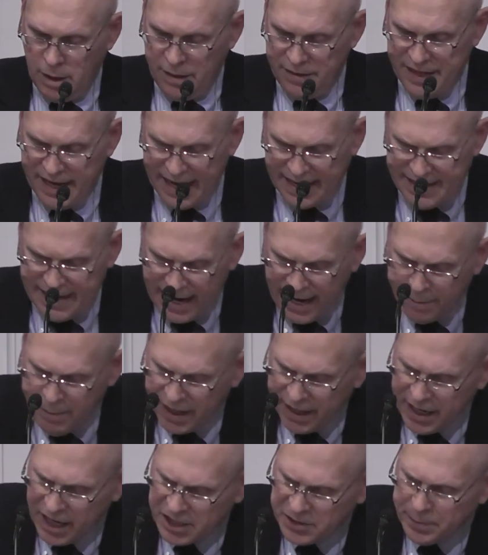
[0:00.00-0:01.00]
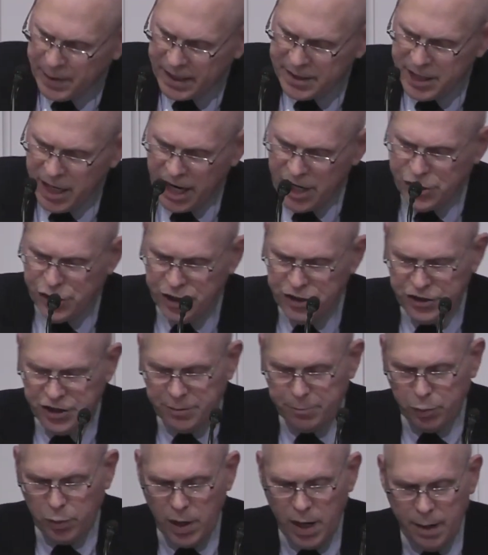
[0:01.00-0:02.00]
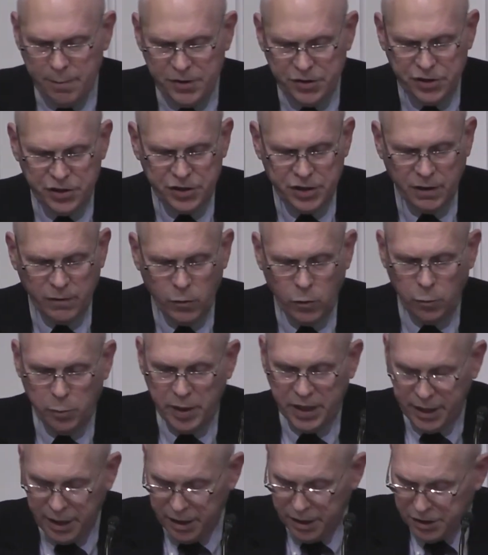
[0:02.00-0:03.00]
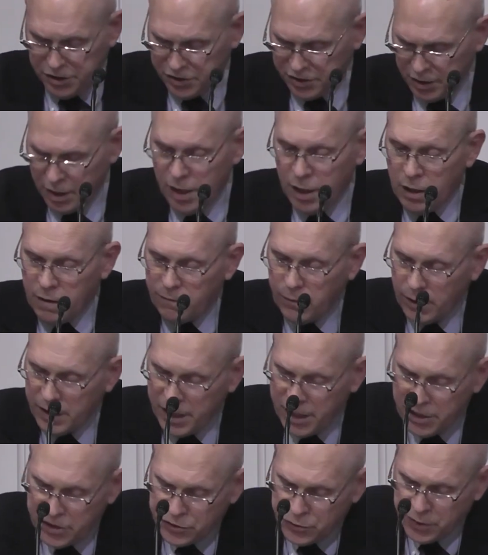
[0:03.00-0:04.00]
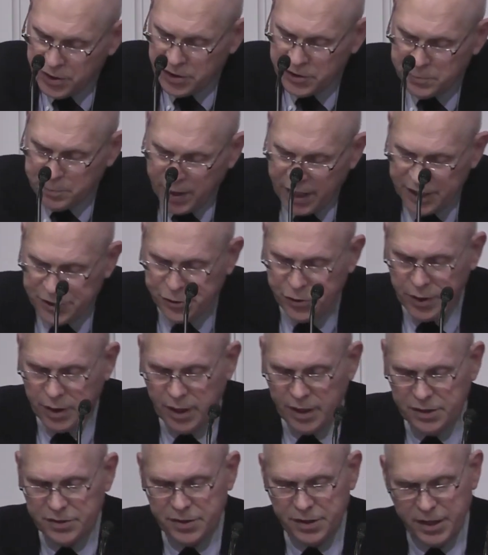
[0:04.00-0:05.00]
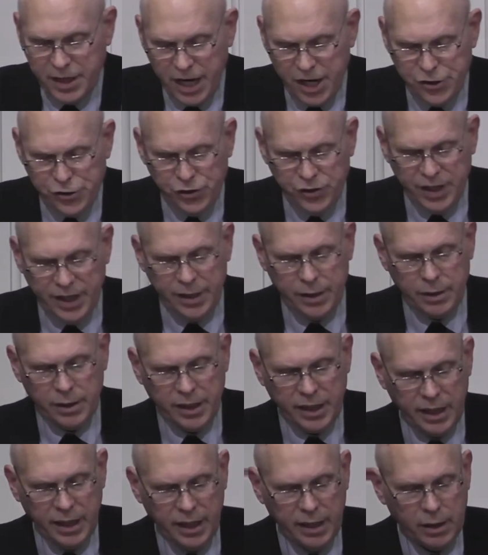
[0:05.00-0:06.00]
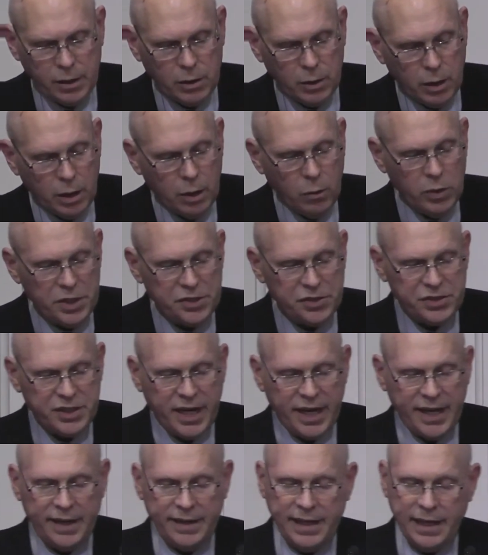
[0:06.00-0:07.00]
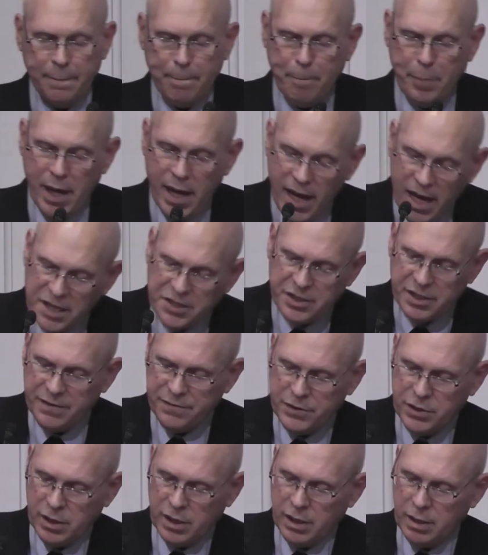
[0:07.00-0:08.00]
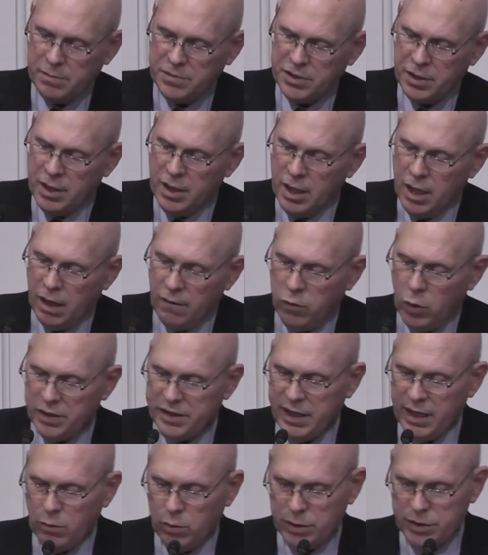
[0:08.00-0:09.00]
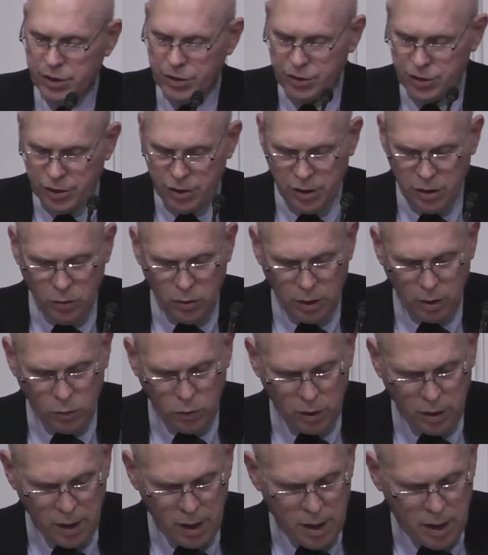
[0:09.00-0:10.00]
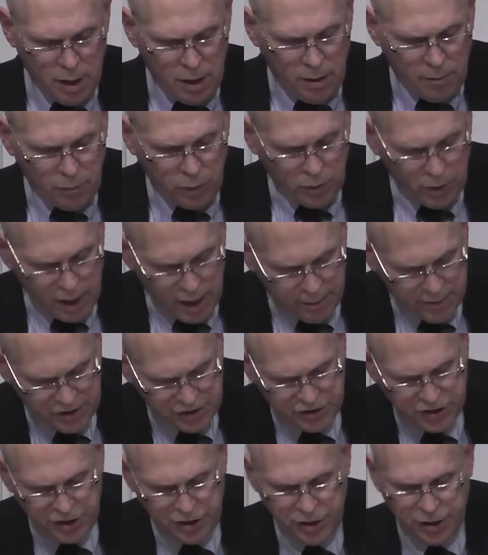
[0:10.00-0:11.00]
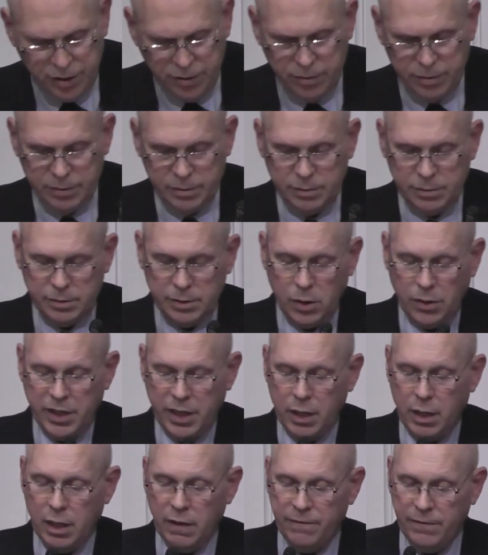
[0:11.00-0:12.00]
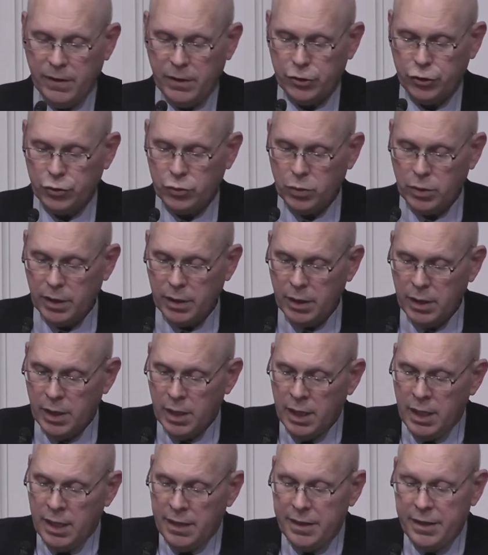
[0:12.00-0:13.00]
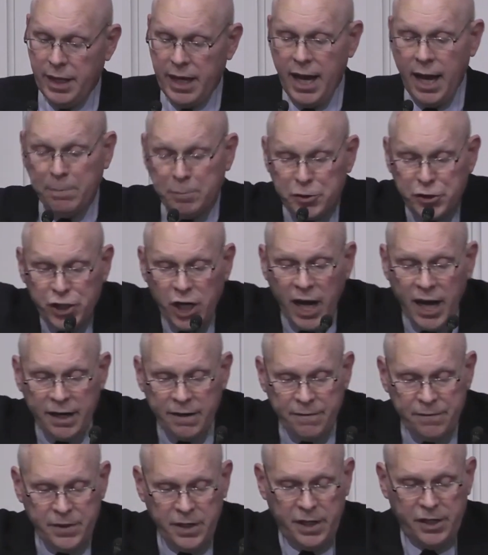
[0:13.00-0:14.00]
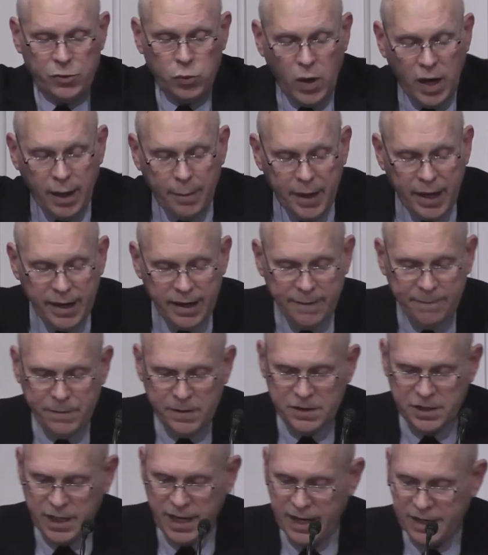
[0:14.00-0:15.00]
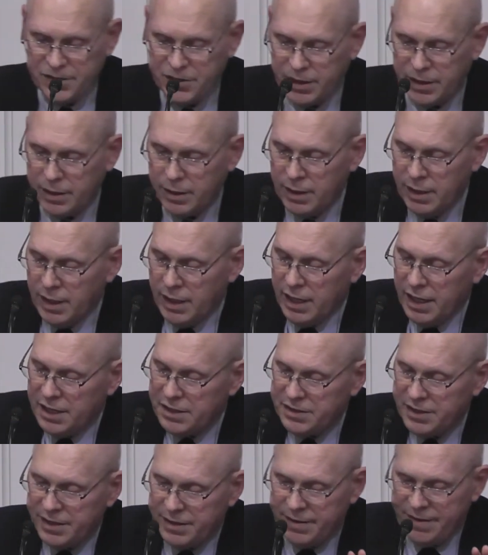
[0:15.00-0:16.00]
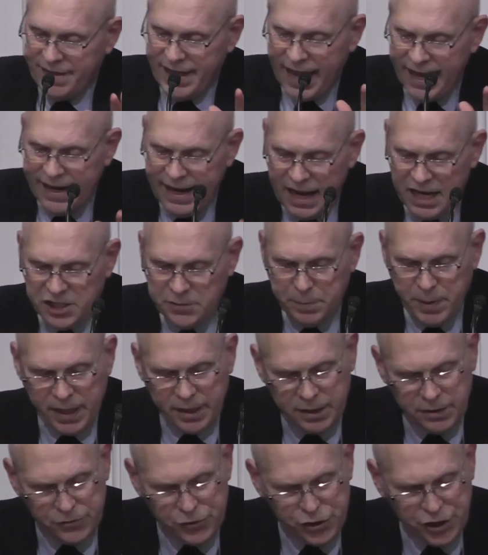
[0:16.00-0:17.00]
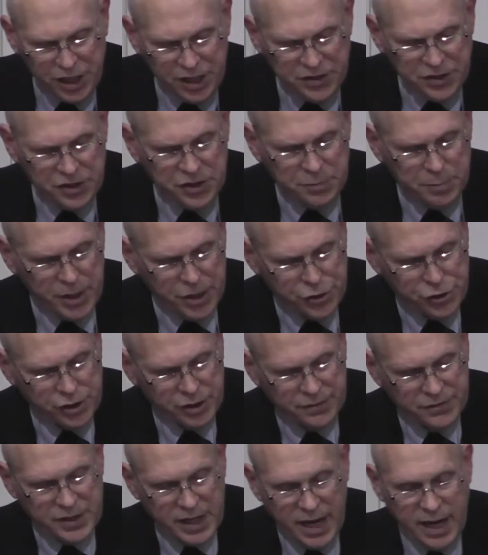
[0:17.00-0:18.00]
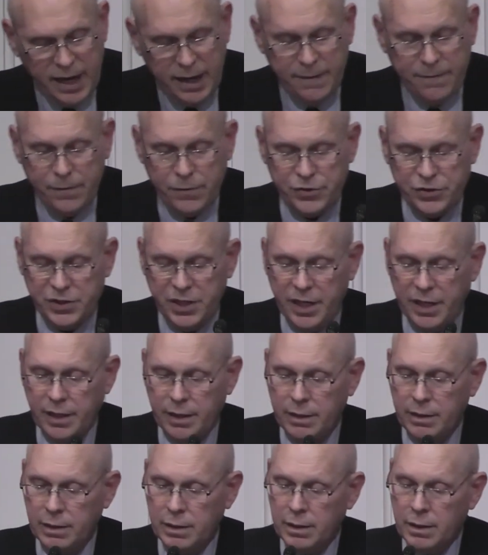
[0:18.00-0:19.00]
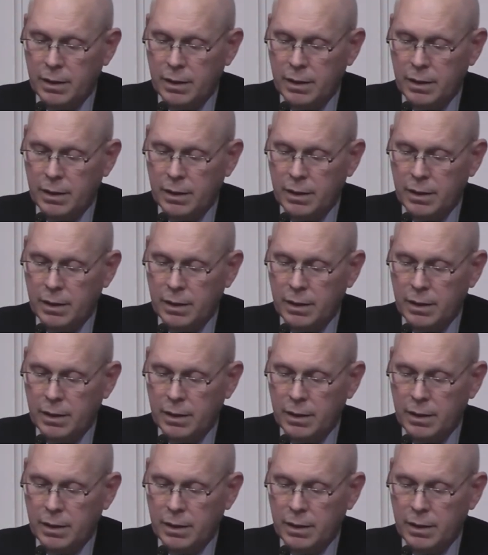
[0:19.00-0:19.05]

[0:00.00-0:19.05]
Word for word: The Adamic expectations and promises of obedience for Israel's patriarchs, the nation, and her king are always stated in positive terms of what they were to do or were promised to do, though they all fell short. The upshot of this, why am I emphasizing it, is that that aspect of Jesus' mission of dying for sin,